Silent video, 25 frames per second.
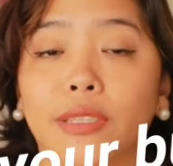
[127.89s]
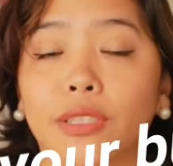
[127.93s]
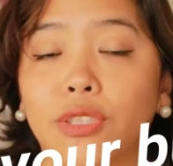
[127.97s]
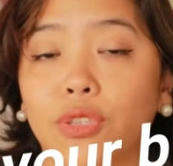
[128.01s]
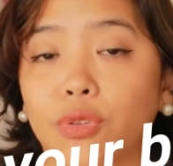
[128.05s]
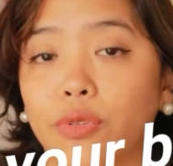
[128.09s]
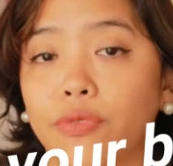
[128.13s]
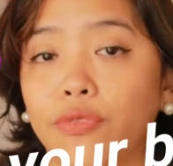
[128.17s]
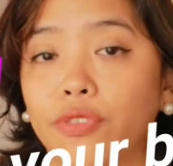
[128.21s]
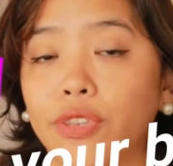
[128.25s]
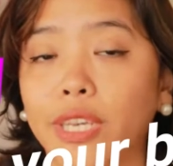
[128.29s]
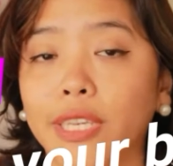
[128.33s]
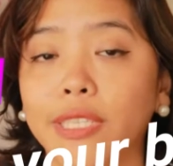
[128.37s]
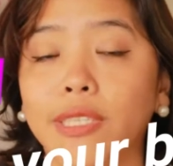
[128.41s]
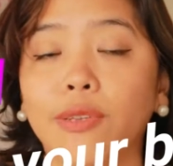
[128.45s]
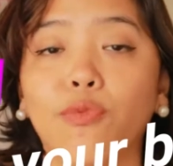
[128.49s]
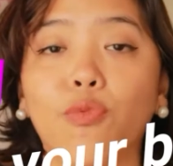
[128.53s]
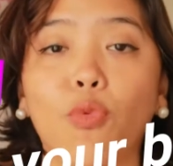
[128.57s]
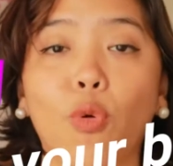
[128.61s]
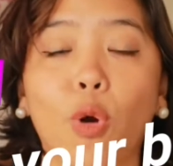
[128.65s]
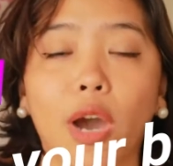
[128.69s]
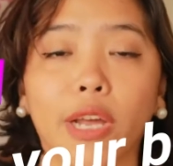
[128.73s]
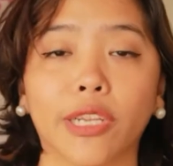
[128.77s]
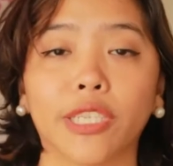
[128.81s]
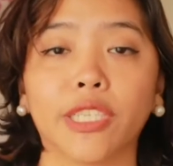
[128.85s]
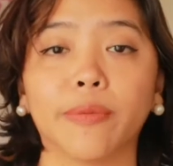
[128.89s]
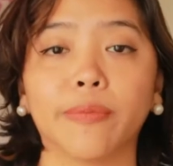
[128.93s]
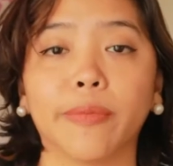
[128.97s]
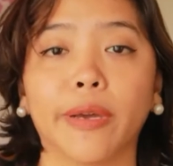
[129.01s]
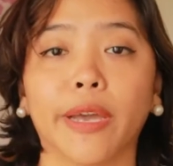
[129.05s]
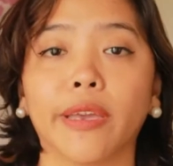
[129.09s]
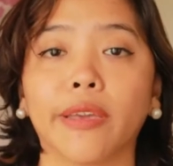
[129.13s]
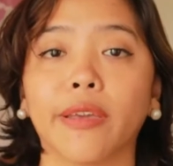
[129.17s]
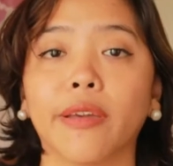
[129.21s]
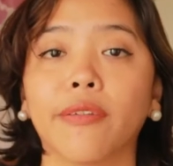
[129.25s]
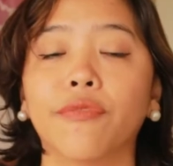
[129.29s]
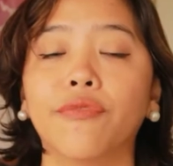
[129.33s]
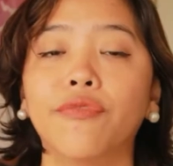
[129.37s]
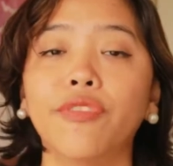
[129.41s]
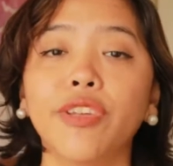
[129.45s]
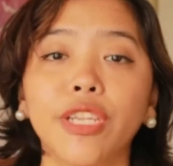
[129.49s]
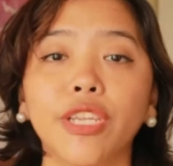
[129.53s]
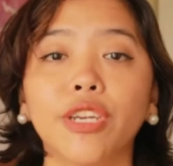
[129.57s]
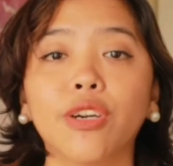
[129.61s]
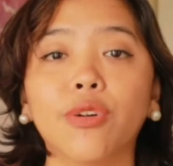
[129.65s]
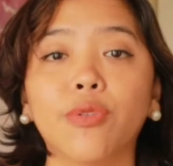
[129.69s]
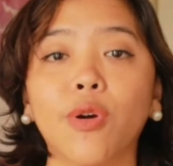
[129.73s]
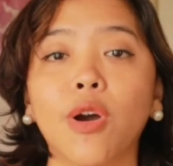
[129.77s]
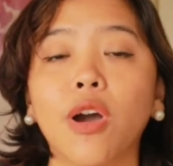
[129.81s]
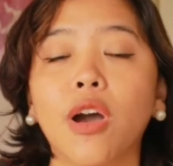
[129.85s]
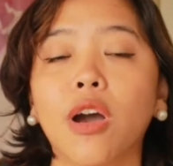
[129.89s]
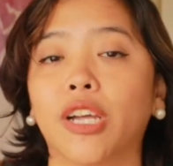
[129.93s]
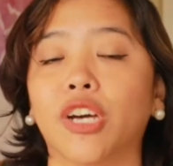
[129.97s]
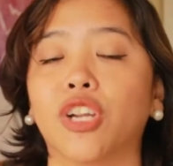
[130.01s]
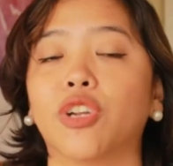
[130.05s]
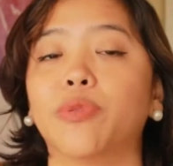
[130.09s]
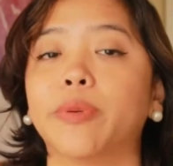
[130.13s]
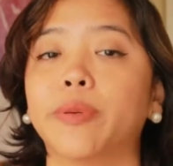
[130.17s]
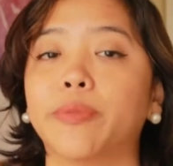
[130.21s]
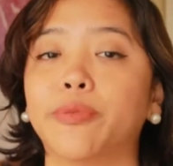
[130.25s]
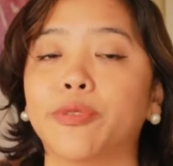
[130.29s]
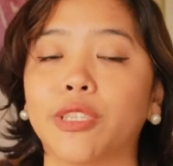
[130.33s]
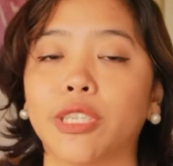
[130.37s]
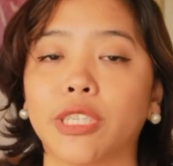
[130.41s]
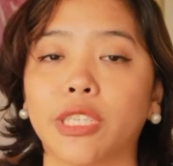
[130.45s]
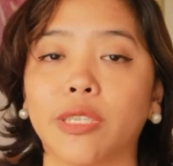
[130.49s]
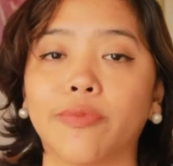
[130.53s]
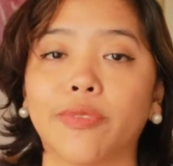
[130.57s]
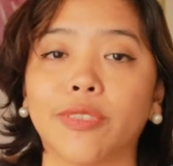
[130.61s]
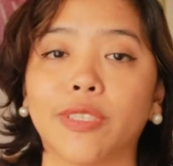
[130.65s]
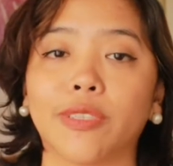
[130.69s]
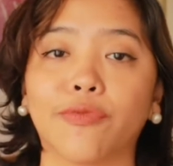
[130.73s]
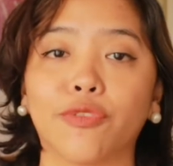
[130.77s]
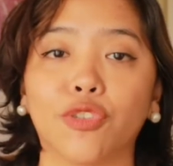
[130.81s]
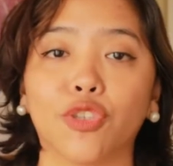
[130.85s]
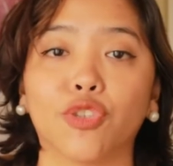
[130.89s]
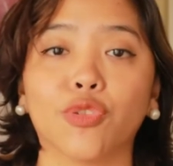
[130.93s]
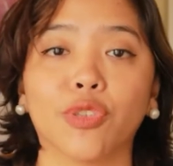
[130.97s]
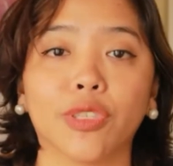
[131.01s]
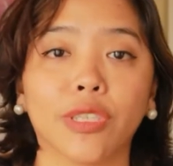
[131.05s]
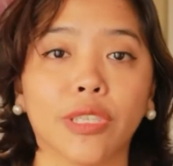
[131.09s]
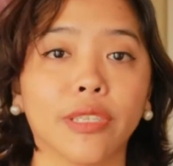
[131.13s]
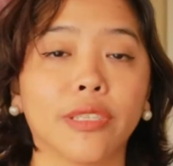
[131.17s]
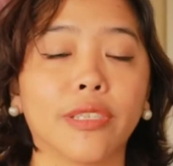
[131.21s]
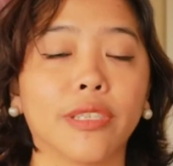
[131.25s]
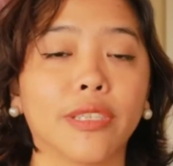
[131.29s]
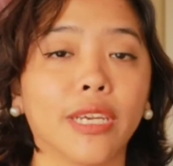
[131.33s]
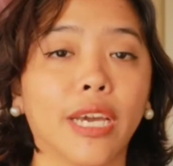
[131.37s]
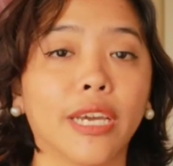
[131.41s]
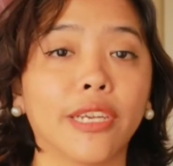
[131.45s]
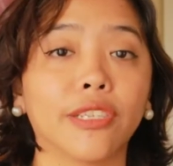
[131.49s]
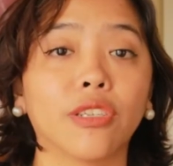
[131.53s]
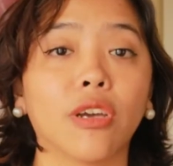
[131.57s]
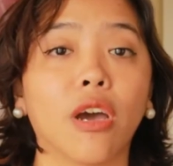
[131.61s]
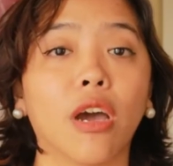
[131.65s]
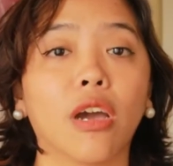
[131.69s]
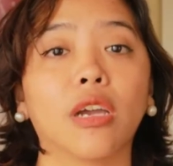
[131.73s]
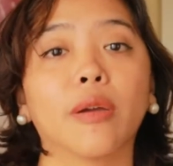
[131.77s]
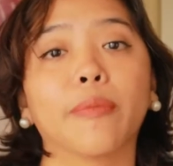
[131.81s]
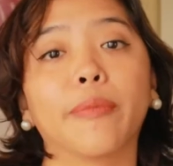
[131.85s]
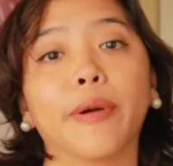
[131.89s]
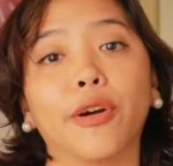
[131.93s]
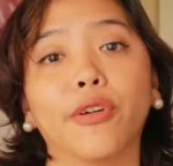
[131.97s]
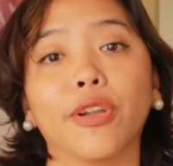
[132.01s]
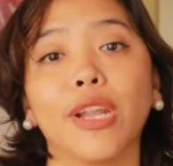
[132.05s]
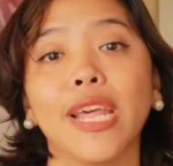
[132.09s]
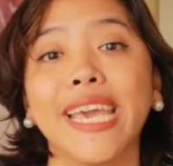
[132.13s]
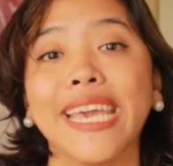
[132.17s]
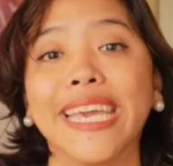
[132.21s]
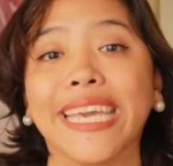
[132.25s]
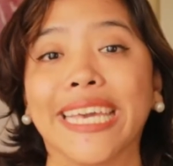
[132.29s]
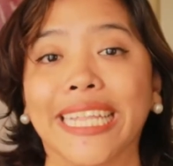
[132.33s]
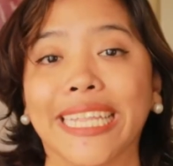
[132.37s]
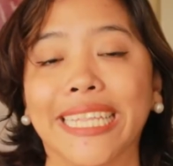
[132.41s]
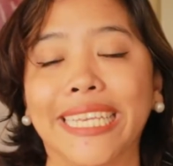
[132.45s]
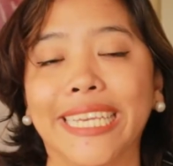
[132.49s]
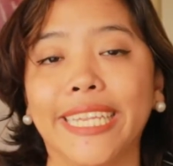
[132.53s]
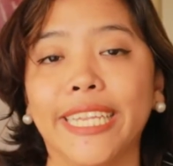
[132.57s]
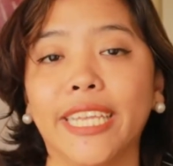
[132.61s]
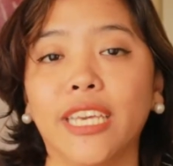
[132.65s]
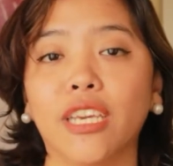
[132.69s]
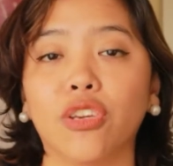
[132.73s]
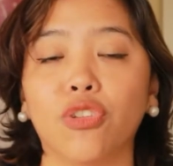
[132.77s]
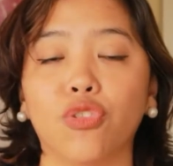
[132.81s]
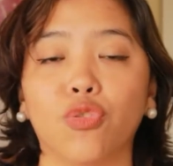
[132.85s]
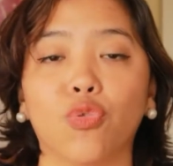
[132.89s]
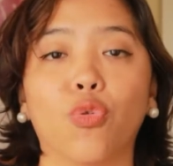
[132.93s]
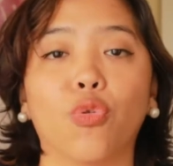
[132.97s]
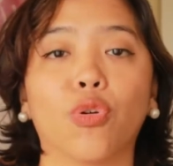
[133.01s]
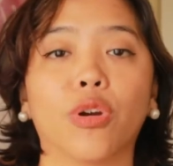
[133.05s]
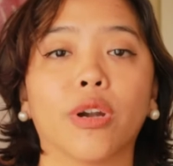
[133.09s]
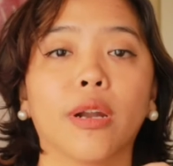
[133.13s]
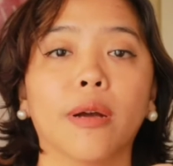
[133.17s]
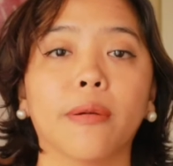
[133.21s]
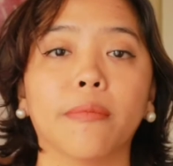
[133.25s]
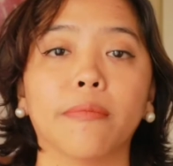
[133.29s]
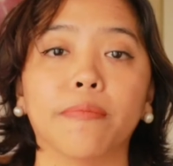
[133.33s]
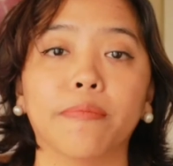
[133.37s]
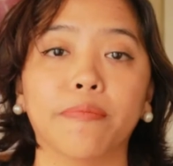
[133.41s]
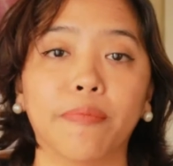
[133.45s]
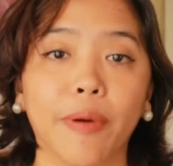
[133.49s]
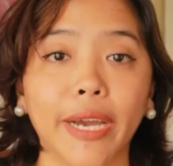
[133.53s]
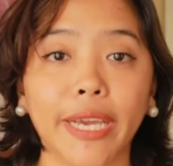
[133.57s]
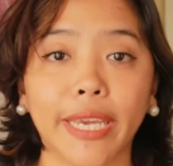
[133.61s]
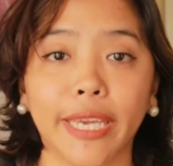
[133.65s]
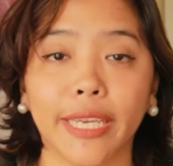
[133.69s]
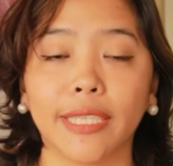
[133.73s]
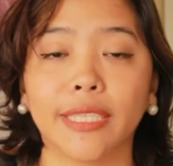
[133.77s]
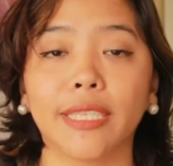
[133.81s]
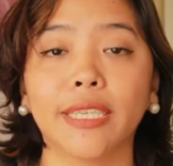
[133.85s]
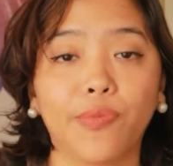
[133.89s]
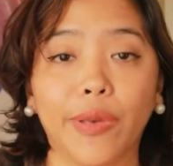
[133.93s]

So if you guys have watched my video on how to be productive as a virtual assistant, I talk about cleaning your bucket.